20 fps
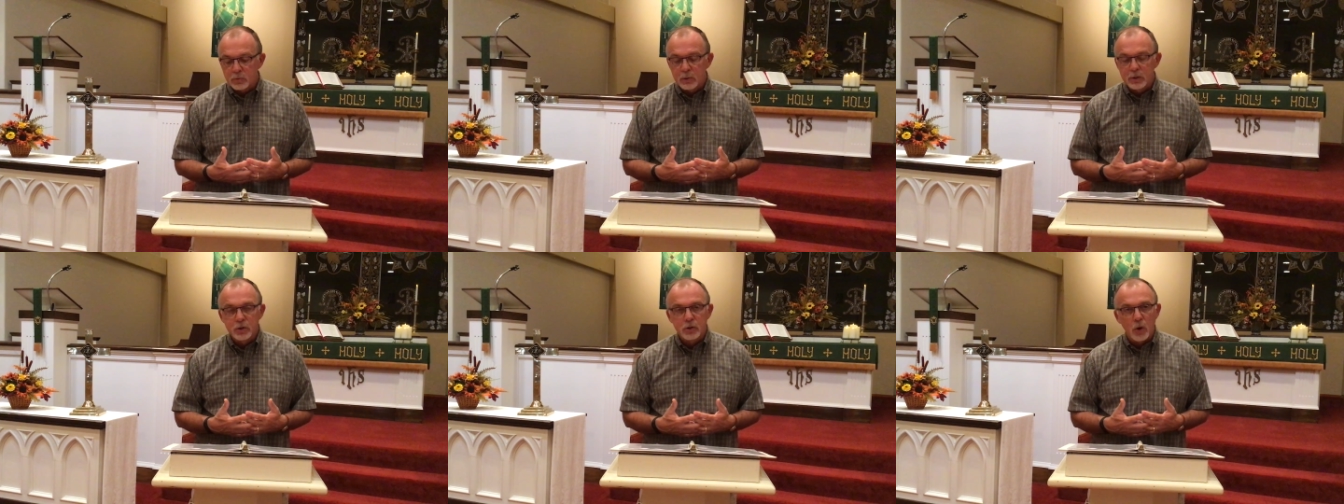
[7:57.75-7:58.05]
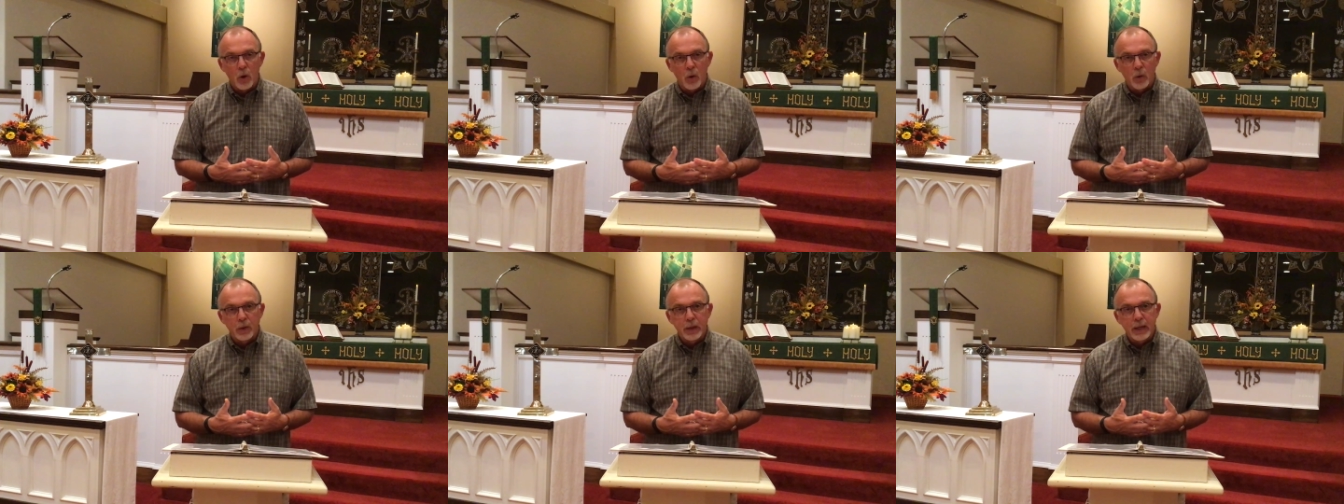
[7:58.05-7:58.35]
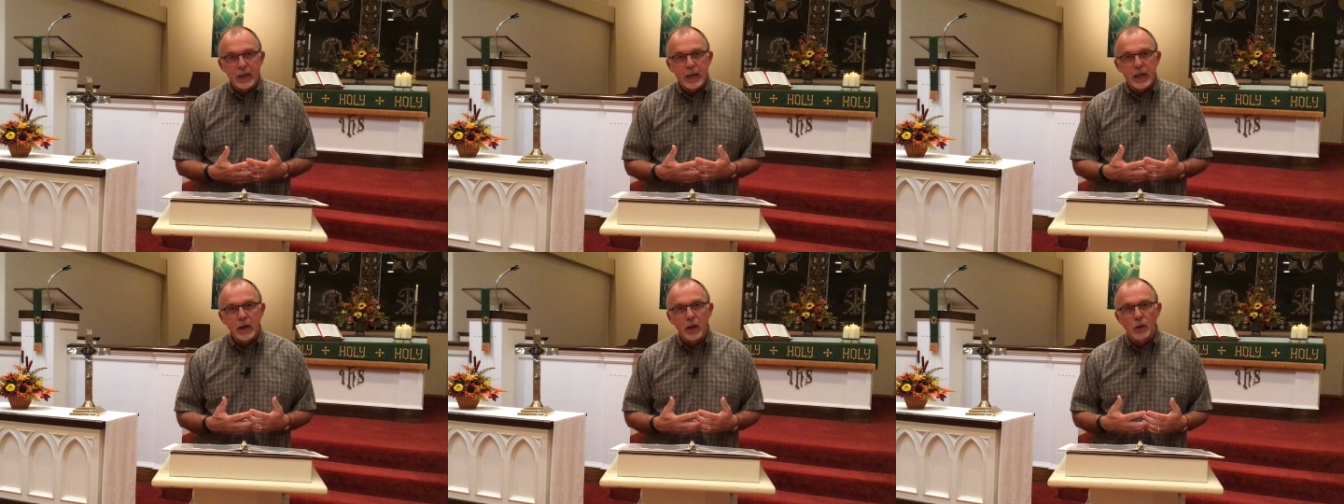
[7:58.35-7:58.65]

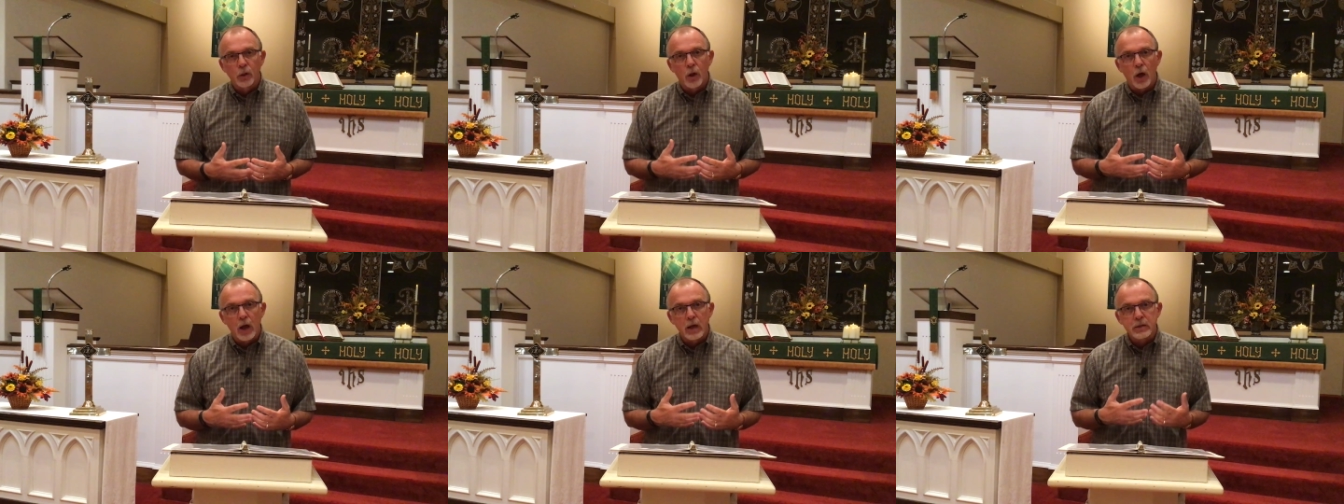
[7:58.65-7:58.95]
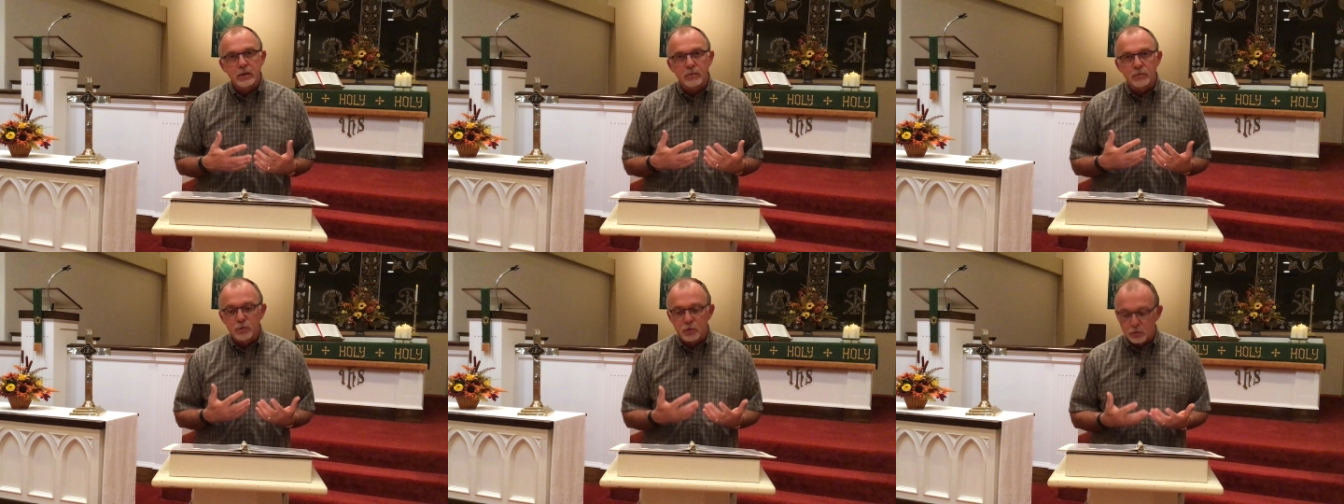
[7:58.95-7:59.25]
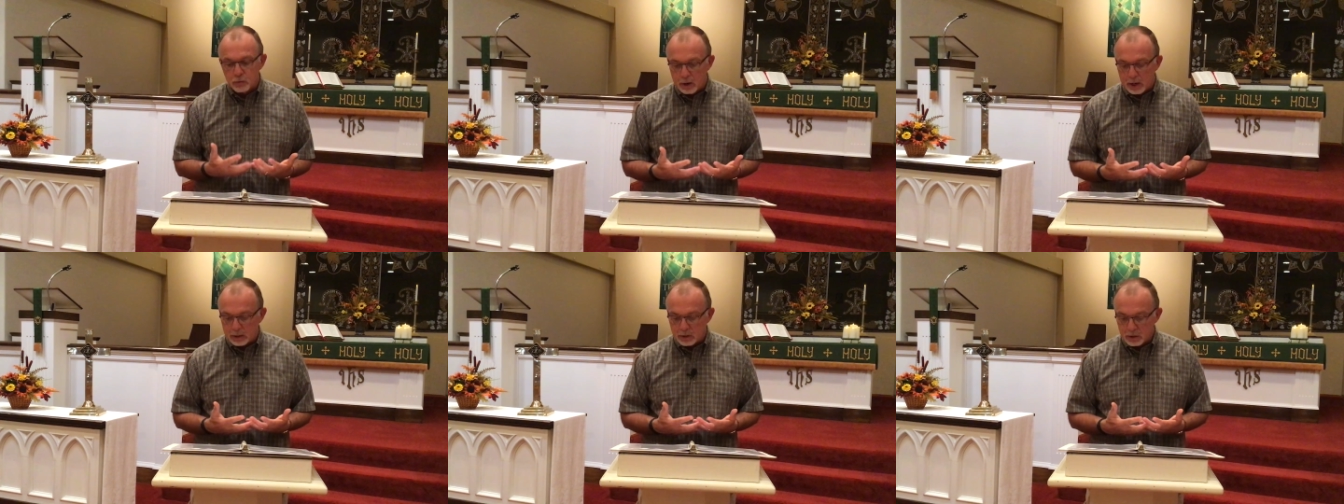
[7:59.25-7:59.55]
resulting in a loss of
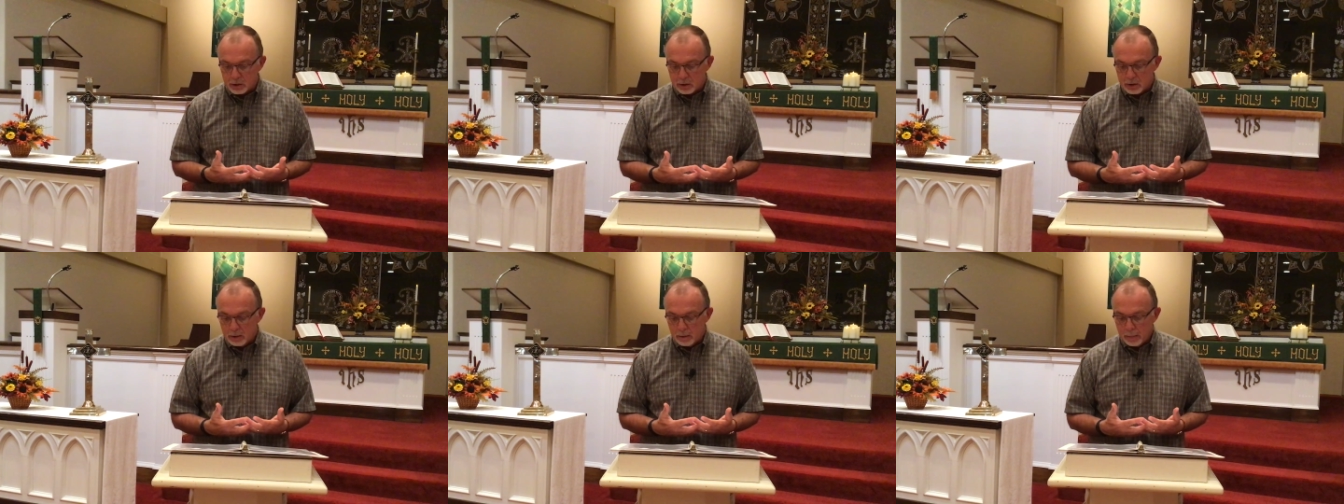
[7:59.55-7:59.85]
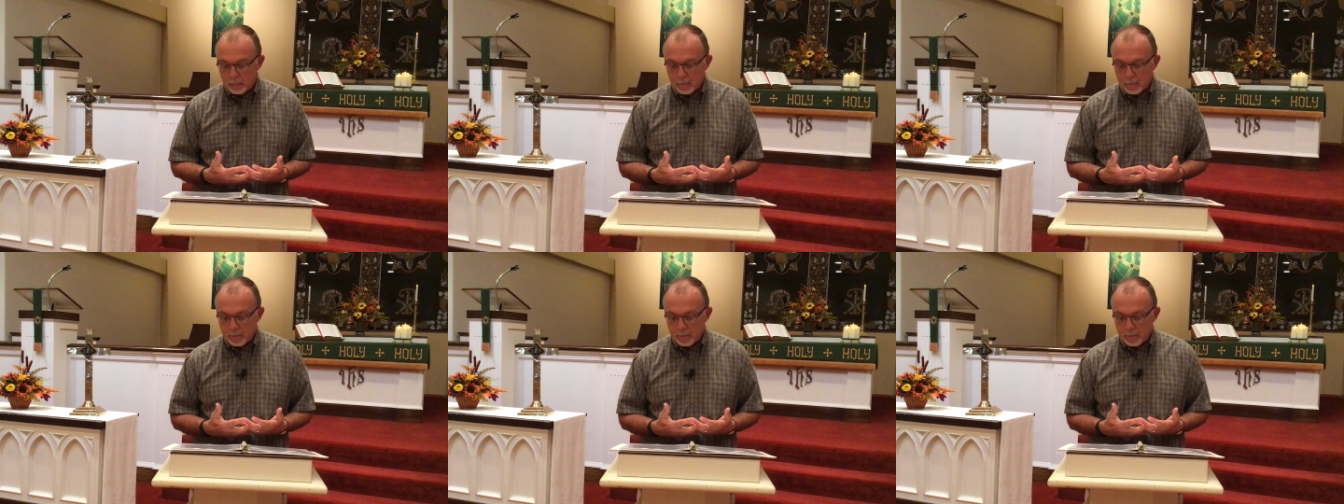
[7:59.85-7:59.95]
trust.